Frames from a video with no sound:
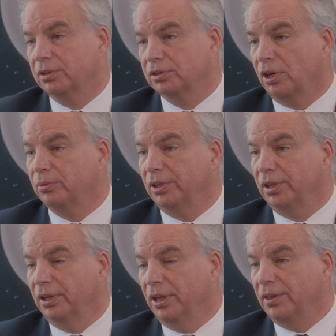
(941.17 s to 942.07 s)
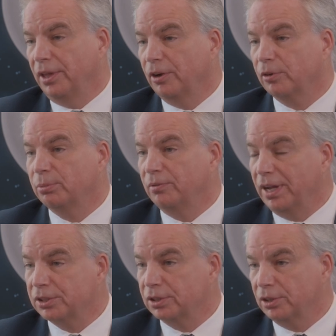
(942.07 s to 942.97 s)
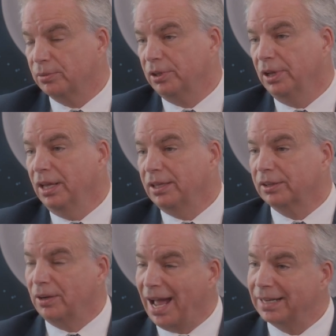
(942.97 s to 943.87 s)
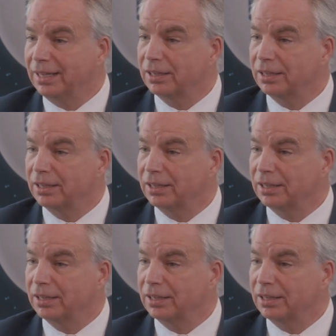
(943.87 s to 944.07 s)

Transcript: it's not really there for prevention. You're really, like, they're adding